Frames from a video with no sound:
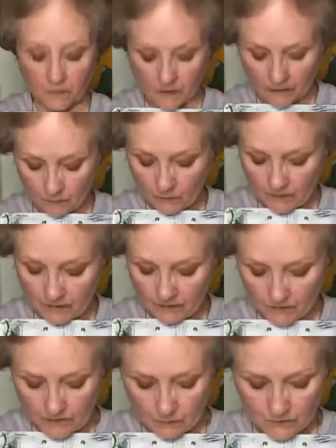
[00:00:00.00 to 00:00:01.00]
everybody
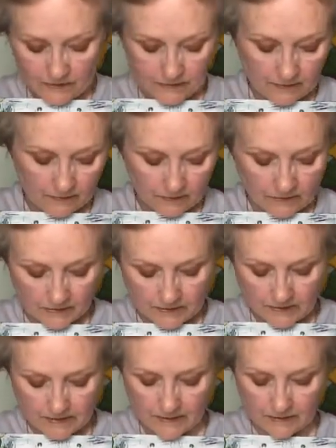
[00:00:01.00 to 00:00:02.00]
else will see this
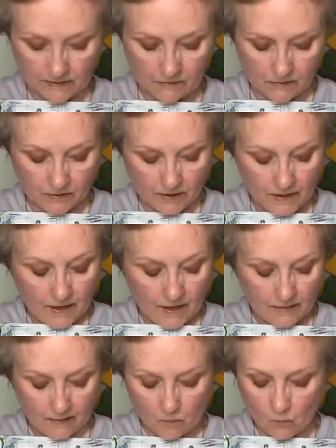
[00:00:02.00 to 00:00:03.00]
side of it.
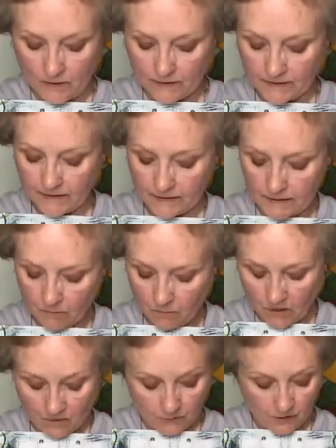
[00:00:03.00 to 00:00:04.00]
And then once I get it
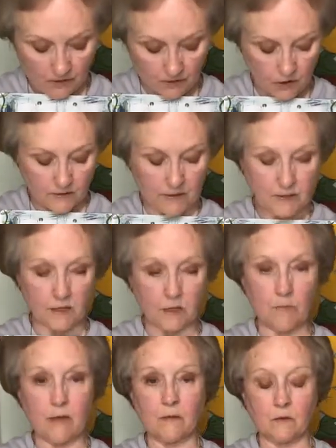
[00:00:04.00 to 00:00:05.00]
Mod Podge, that's going to
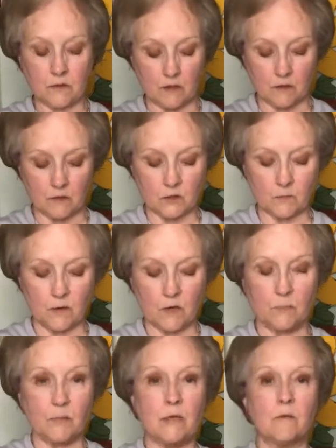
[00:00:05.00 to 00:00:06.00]
make those colors
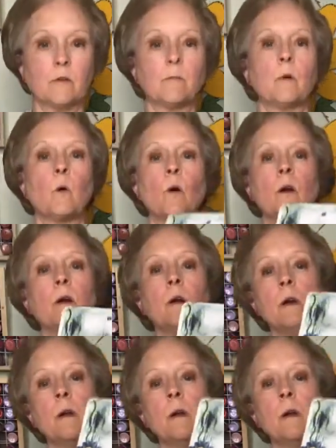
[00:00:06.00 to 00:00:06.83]
pop even more.